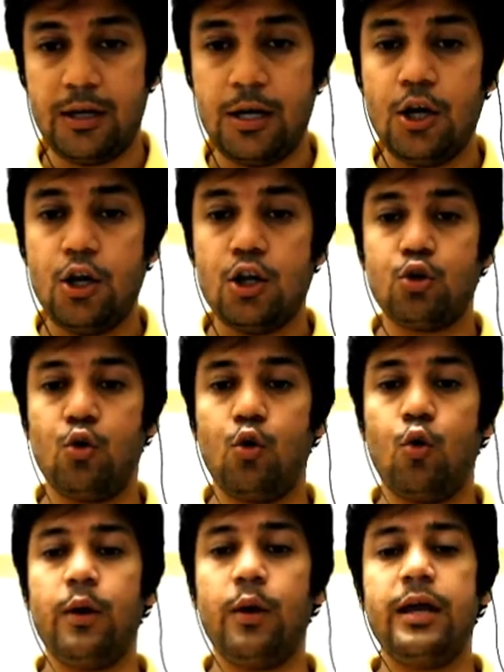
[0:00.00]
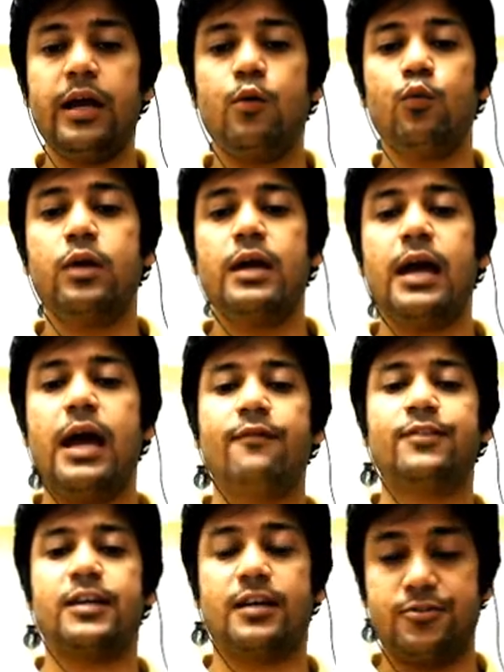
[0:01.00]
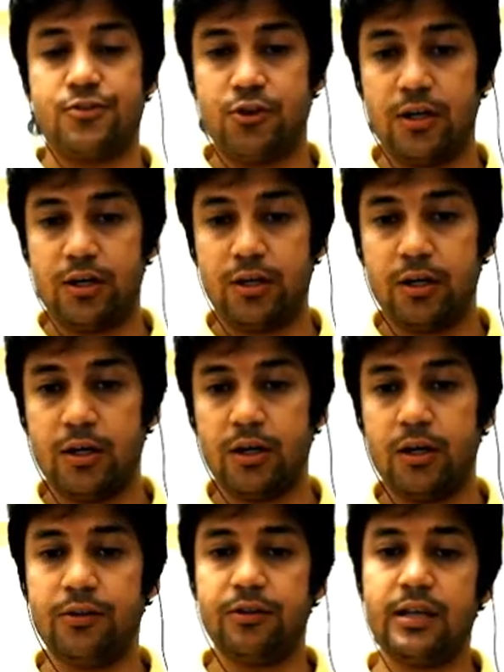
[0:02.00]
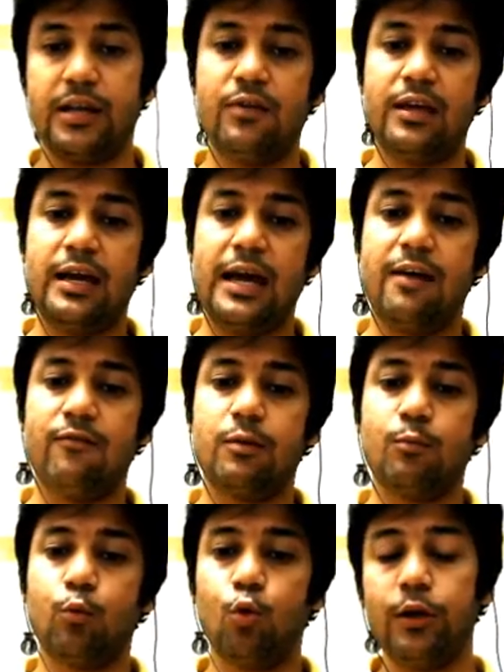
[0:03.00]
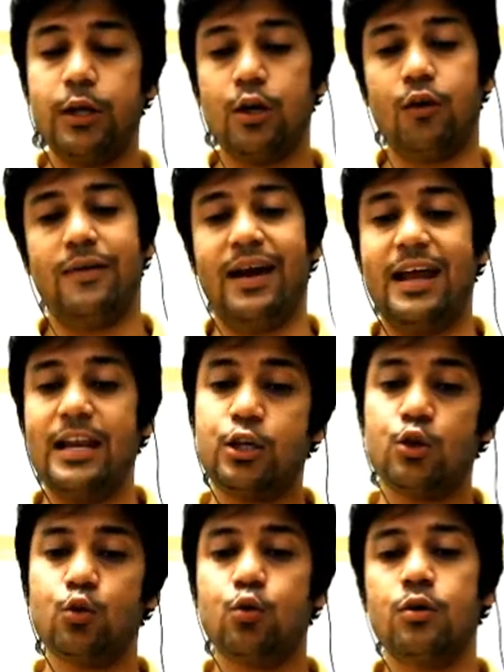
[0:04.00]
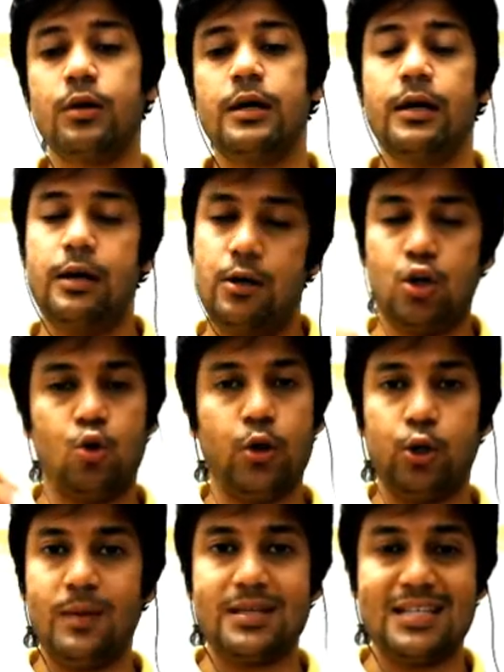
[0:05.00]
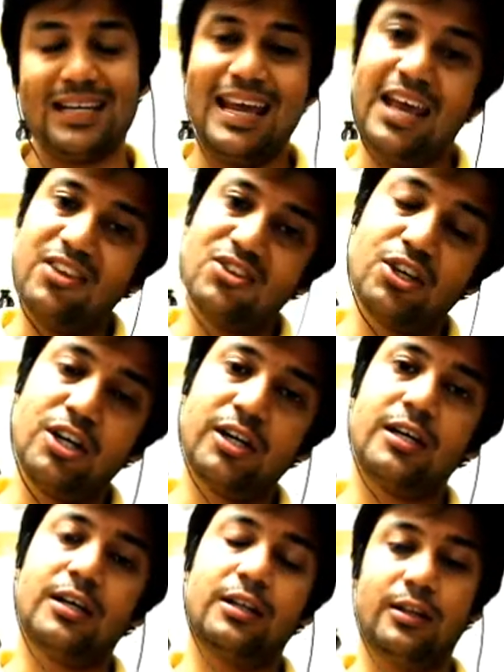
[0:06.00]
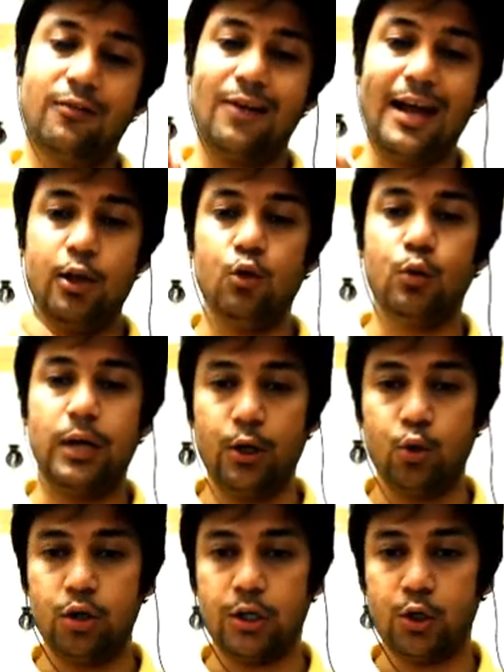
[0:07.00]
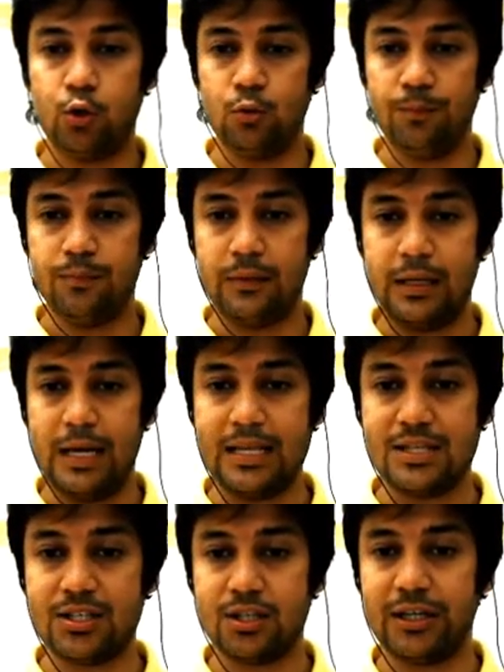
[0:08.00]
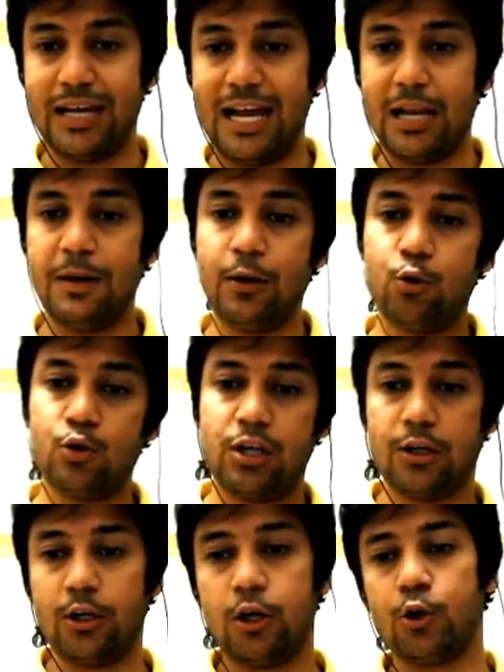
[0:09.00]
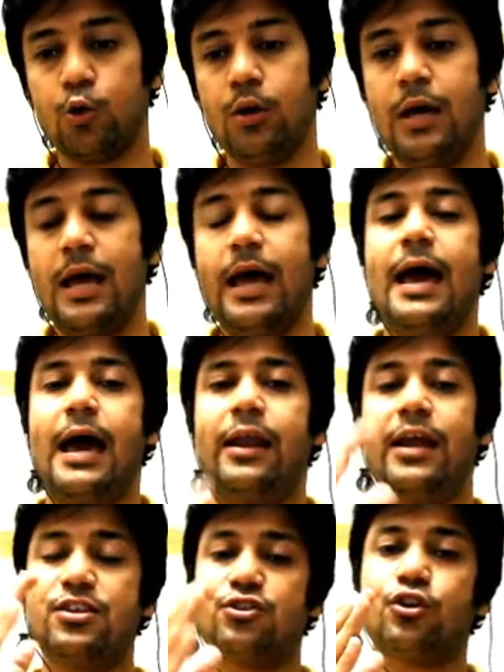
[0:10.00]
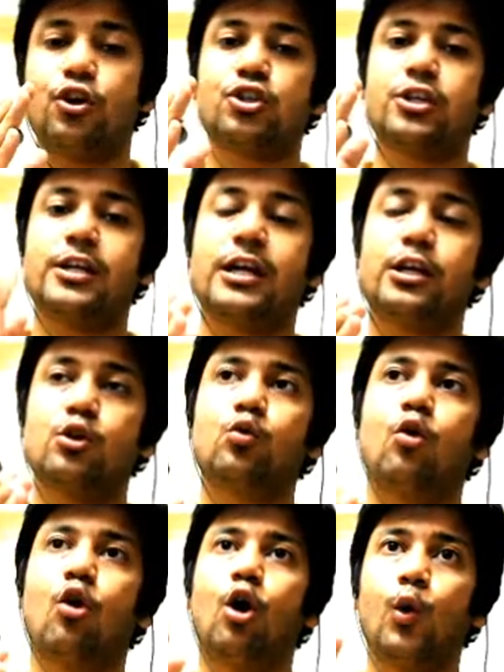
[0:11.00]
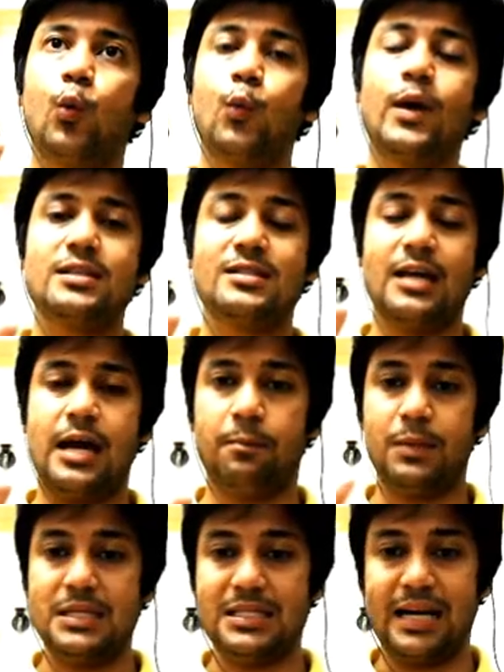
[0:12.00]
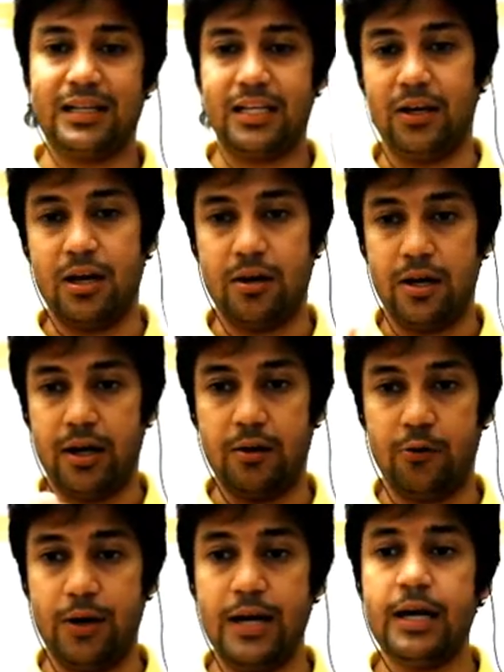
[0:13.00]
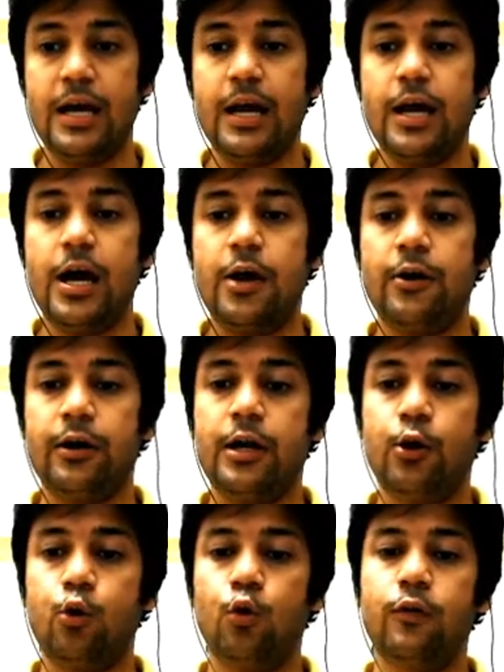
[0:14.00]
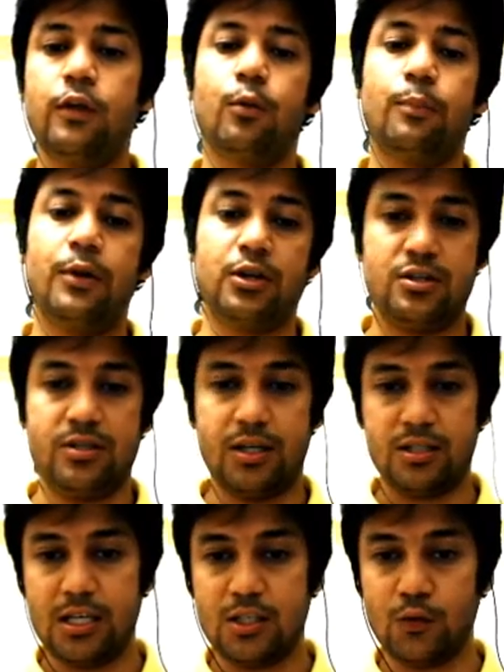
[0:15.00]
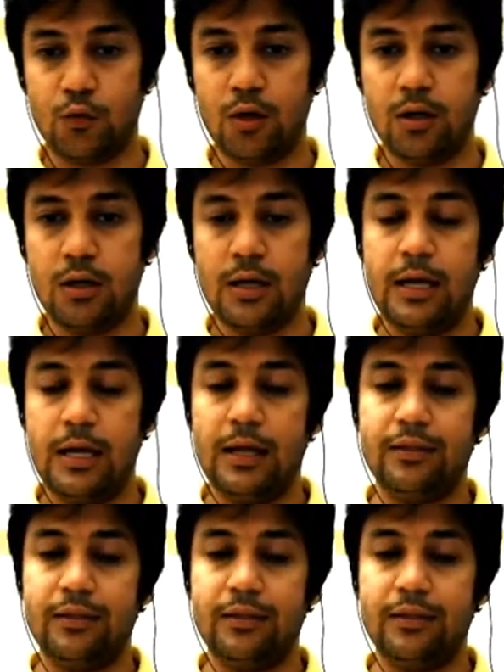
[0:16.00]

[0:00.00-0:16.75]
So over here we have the constructor, then we have the boolean of enqueue. You're going to basically insert the value into the queue, insert element to circular queue, and insertion in a queue always happens at the rear end, right? Return true, the operation is successful. Then